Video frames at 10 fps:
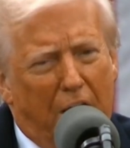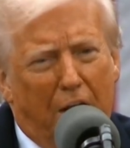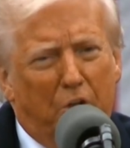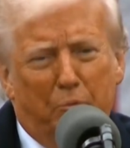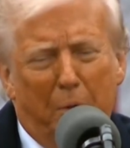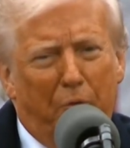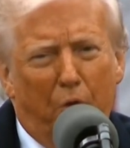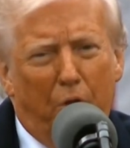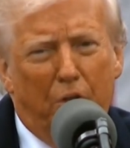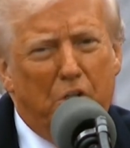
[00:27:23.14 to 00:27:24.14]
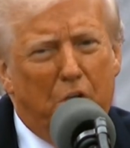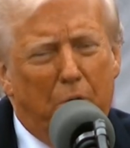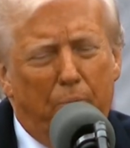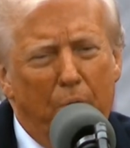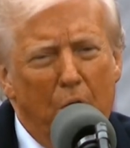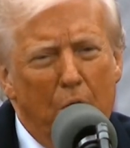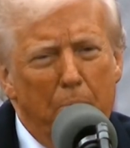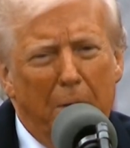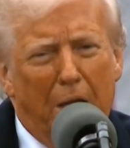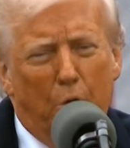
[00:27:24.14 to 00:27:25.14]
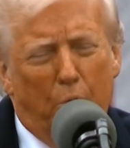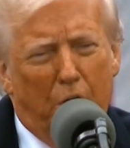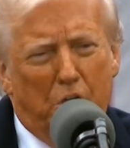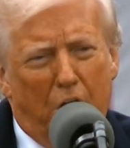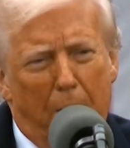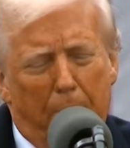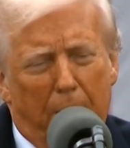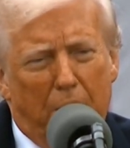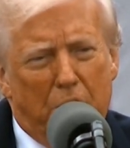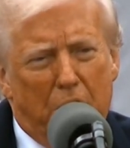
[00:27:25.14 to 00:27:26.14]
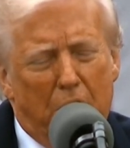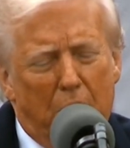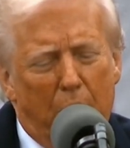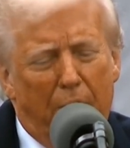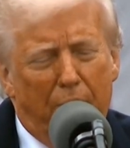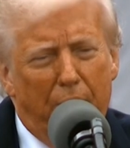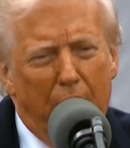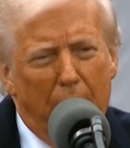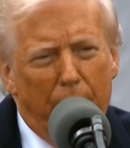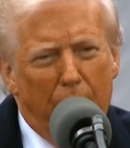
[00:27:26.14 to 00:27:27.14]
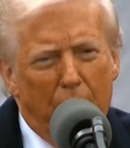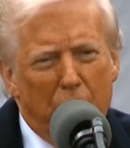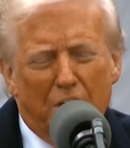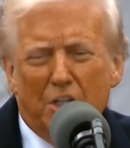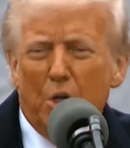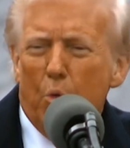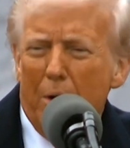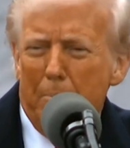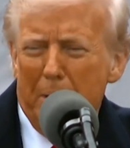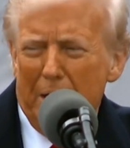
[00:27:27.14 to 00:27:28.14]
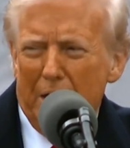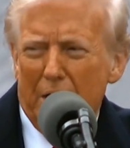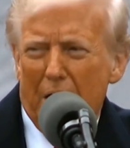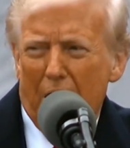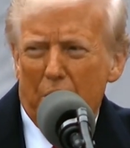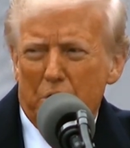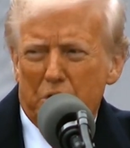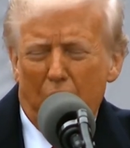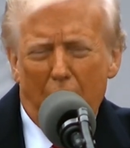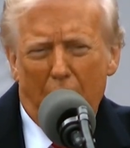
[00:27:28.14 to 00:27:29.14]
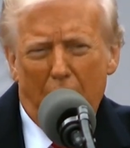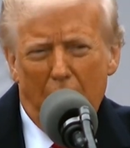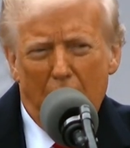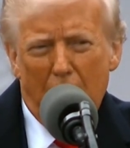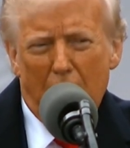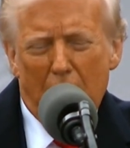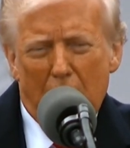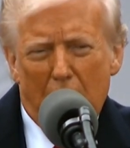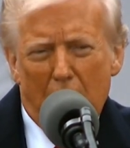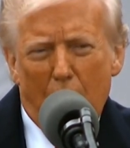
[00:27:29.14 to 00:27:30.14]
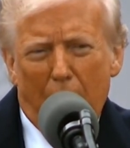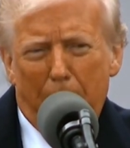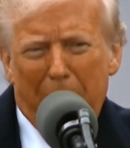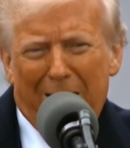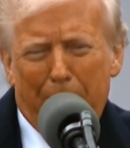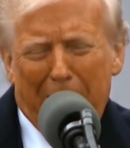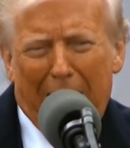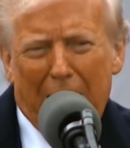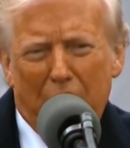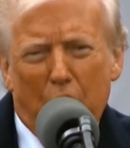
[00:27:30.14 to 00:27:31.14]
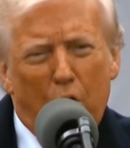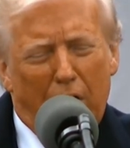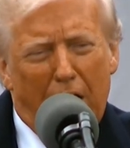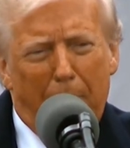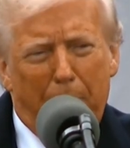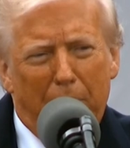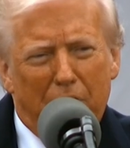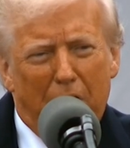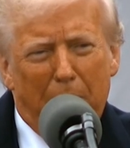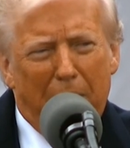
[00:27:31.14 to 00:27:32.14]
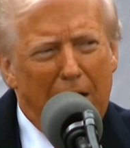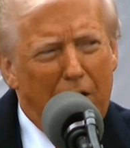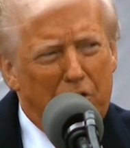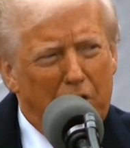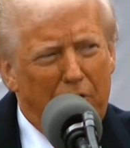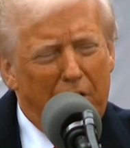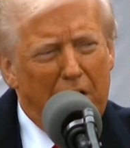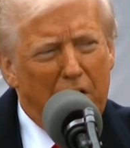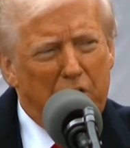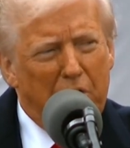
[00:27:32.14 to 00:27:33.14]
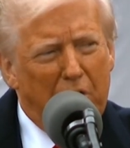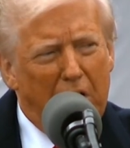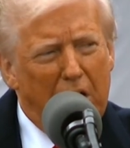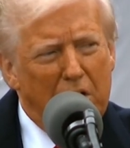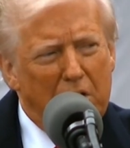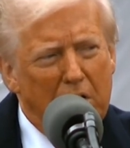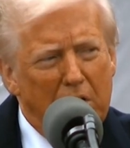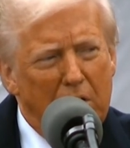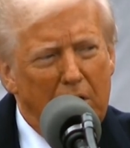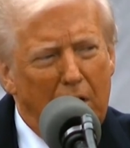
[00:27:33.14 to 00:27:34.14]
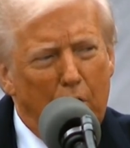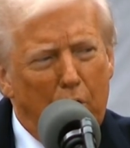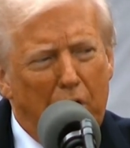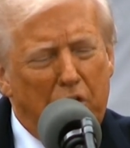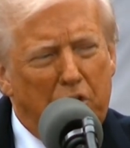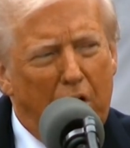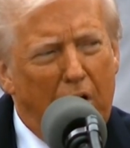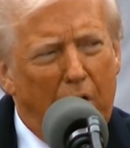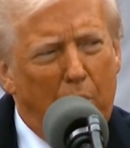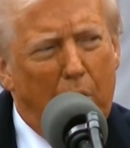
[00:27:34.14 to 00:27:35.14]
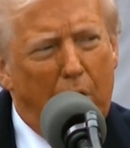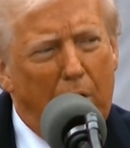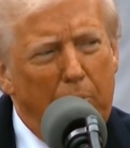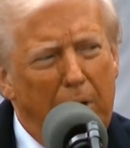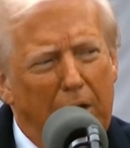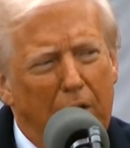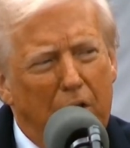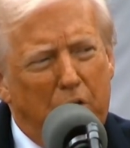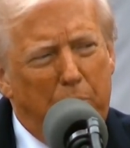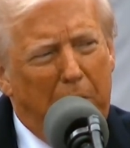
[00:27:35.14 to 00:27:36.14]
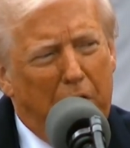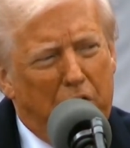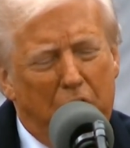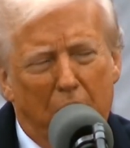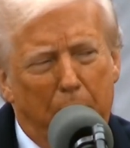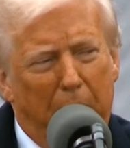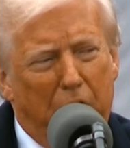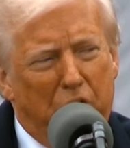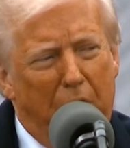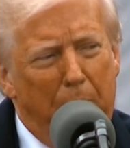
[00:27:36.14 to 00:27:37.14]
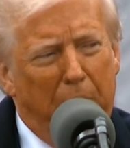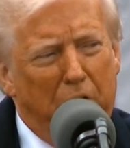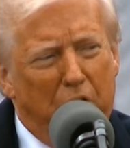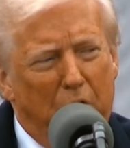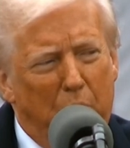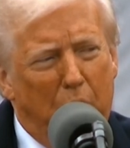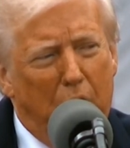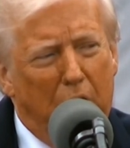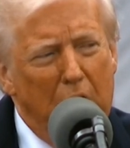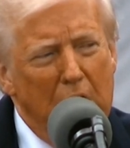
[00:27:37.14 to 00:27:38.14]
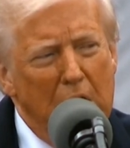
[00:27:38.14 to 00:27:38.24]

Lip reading: that as before. These are big, rich companies. We have $61 billion started on a big plant going up. It's going to be announced over the next 2 days, and they already started work. Many of these the biggest companies in the world,